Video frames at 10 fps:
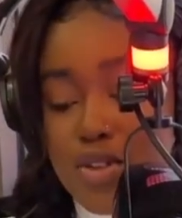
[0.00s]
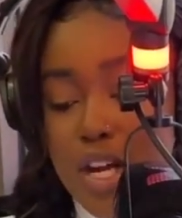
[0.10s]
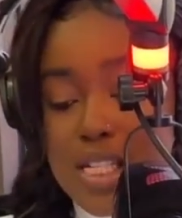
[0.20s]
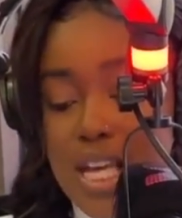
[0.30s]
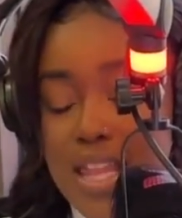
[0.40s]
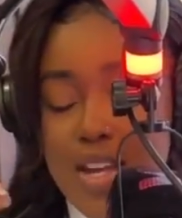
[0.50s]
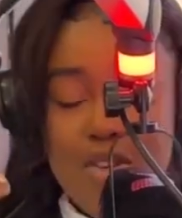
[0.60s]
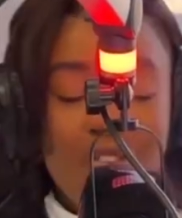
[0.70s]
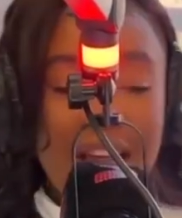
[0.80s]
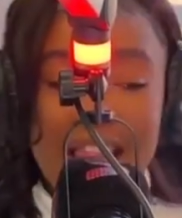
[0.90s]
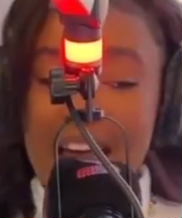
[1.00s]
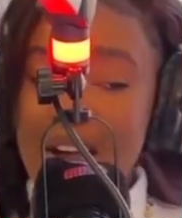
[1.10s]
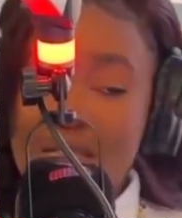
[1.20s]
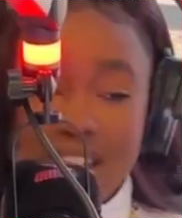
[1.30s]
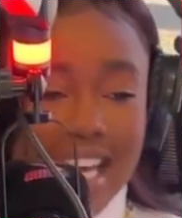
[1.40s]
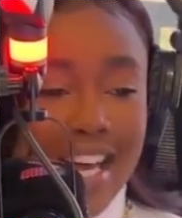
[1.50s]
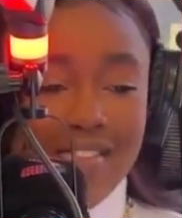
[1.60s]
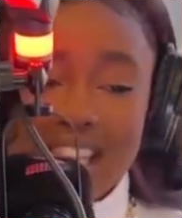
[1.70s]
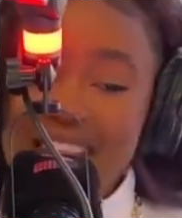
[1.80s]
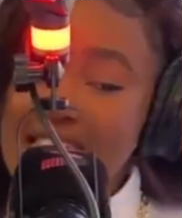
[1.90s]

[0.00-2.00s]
Azziad Nasenya came to fame during the